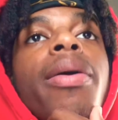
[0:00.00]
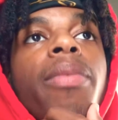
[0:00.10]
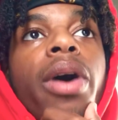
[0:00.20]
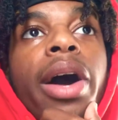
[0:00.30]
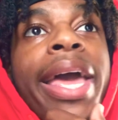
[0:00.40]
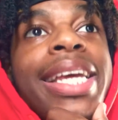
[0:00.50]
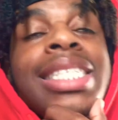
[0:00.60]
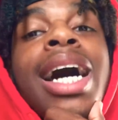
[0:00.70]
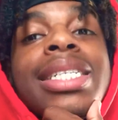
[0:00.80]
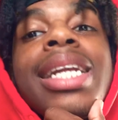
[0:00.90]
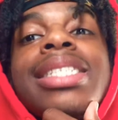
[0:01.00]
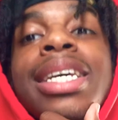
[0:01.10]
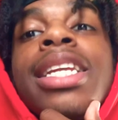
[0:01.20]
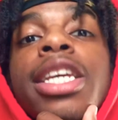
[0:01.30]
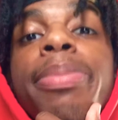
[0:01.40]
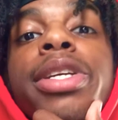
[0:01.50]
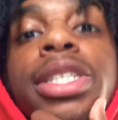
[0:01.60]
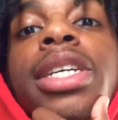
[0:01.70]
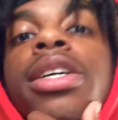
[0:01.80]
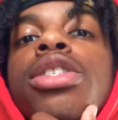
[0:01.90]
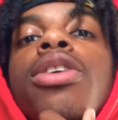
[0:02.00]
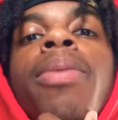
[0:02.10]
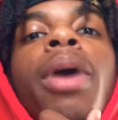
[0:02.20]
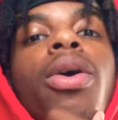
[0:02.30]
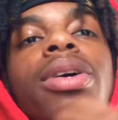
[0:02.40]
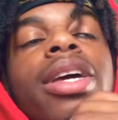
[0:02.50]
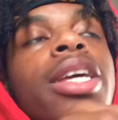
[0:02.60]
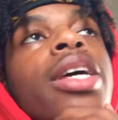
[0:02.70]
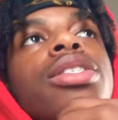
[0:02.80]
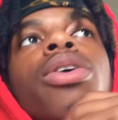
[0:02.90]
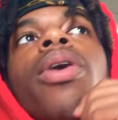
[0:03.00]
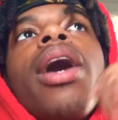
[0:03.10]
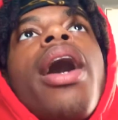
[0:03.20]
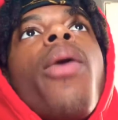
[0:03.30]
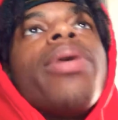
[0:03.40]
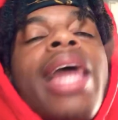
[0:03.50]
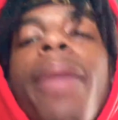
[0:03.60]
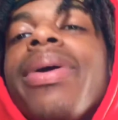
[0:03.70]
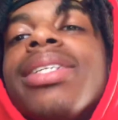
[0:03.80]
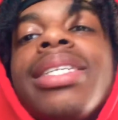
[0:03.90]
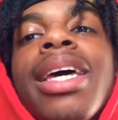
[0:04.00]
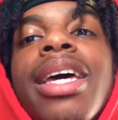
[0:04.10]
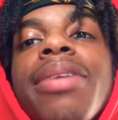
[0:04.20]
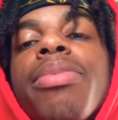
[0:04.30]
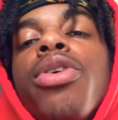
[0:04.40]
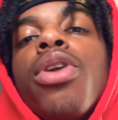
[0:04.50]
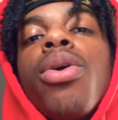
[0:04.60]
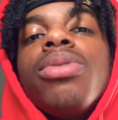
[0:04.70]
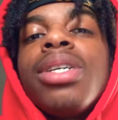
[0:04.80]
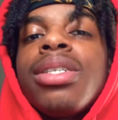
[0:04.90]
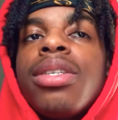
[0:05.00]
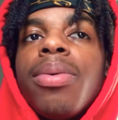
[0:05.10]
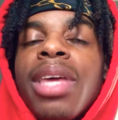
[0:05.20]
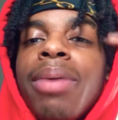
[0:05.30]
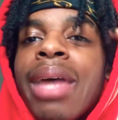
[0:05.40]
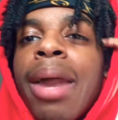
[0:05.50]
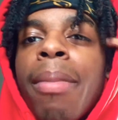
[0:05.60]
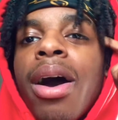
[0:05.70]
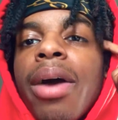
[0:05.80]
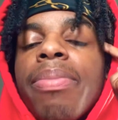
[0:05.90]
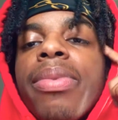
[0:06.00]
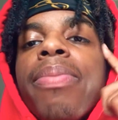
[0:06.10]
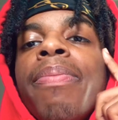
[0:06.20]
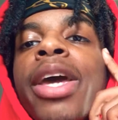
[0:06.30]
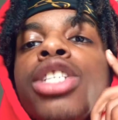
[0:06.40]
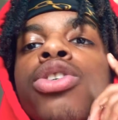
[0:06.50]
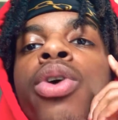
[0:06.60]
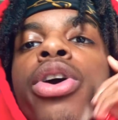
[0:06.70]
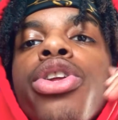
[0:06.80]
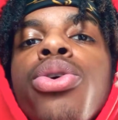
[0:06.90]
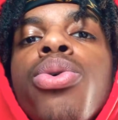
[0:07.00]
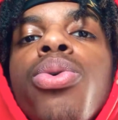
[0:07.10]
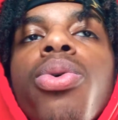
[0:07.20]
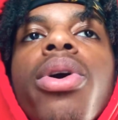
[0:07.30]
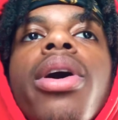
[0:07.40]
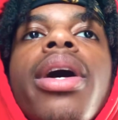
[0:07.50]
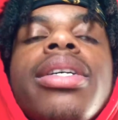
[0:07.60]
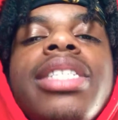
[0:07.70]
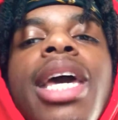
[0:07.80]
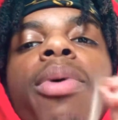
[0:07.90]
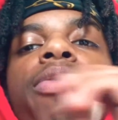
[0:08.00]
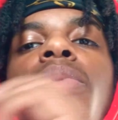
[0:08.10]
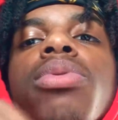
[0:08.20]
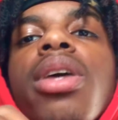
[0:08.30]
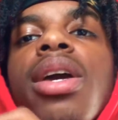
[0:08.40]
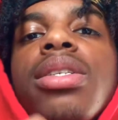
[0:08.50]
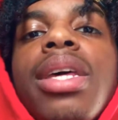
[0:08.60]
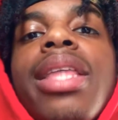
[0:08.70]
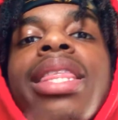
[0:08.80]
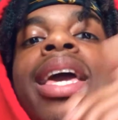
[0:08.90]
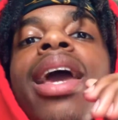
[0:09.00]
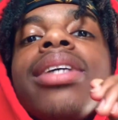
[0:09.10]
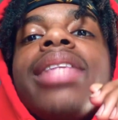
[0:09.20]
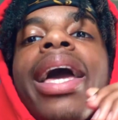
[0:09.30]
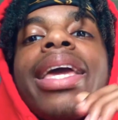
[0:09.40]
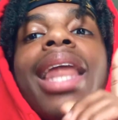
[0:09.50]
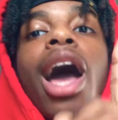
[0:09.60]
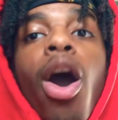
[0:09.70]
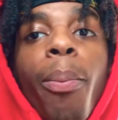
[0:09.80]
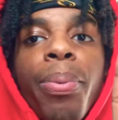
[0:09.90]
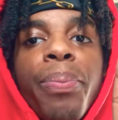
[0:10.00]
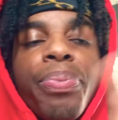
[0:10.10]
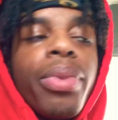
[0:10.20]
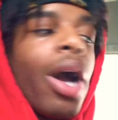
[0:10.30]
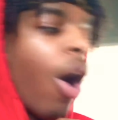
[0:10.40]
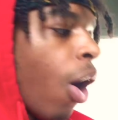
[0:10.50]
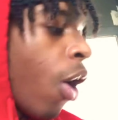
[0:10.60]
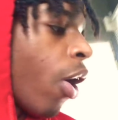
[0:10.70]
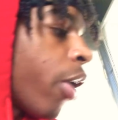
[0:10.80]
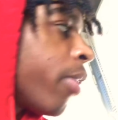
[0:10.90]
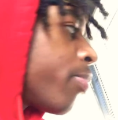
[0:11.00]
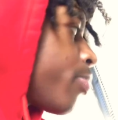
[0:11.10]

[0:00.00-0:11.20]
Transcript: uh, eight times out of ten, he be cheating. So I'm not gonna yeah. So with that being said, you know, just keep that in mind make sure you stay away from those things. Things that can help are